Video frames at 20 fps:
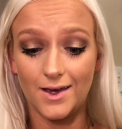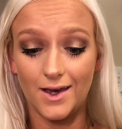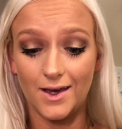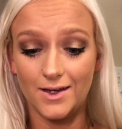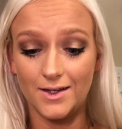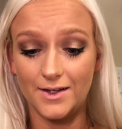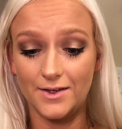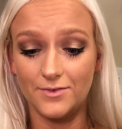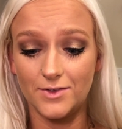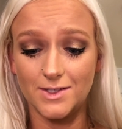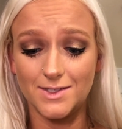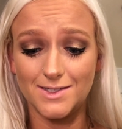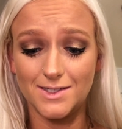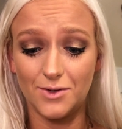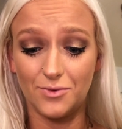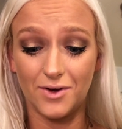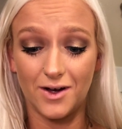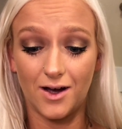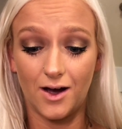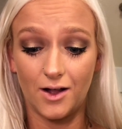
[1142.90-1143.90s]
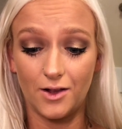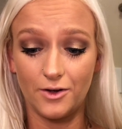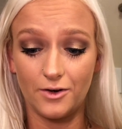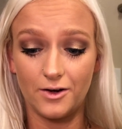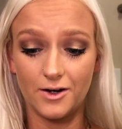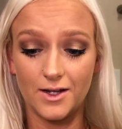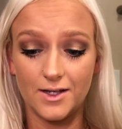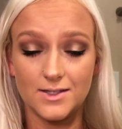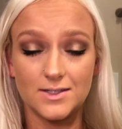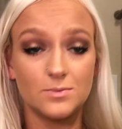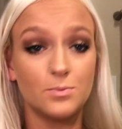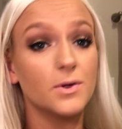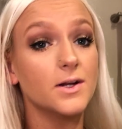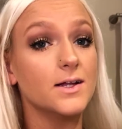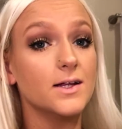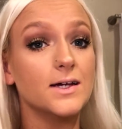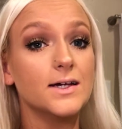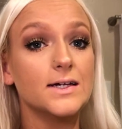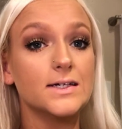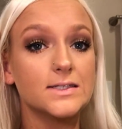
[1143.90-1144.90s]
can't even see what color it is, but
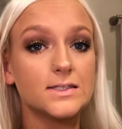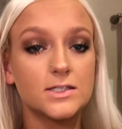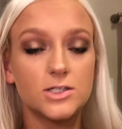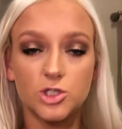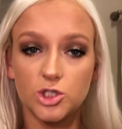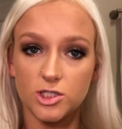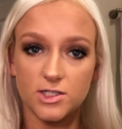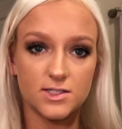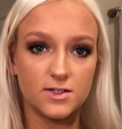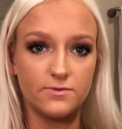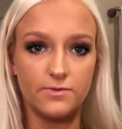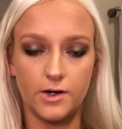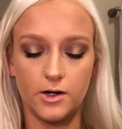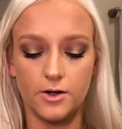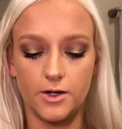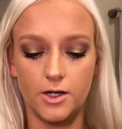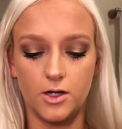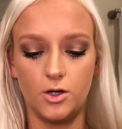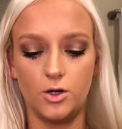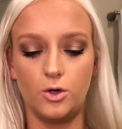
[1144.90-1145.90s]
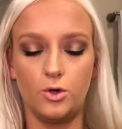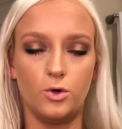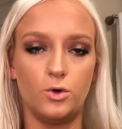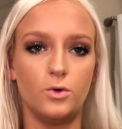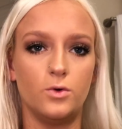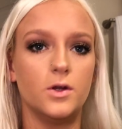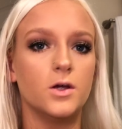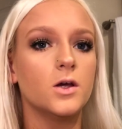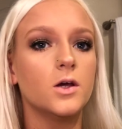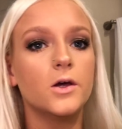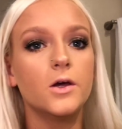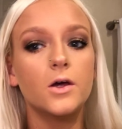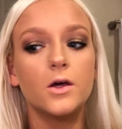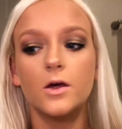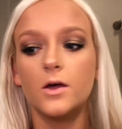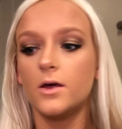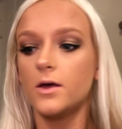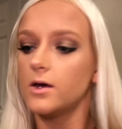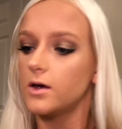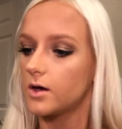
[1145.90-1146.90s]
it's just a very nude
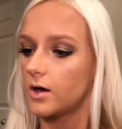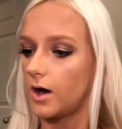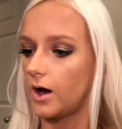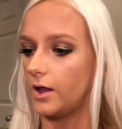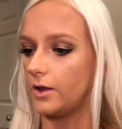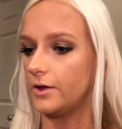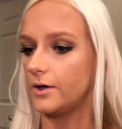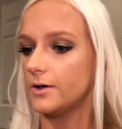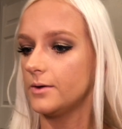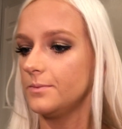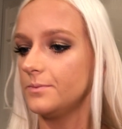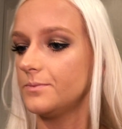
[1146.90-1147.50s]
color.